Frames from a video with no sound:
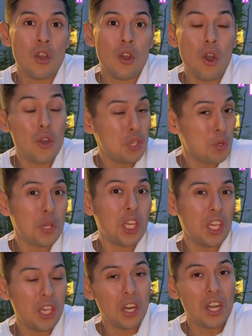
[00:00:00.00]
Oh, you were
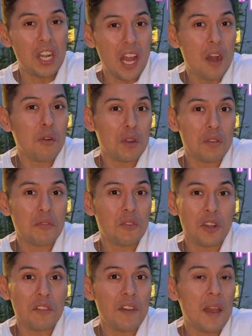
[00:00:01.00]
here an hour and
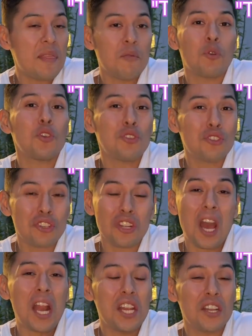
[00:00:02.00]
45. Well, you should have
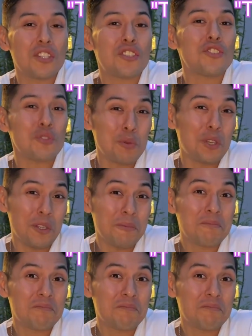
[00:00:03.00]
got here sooner.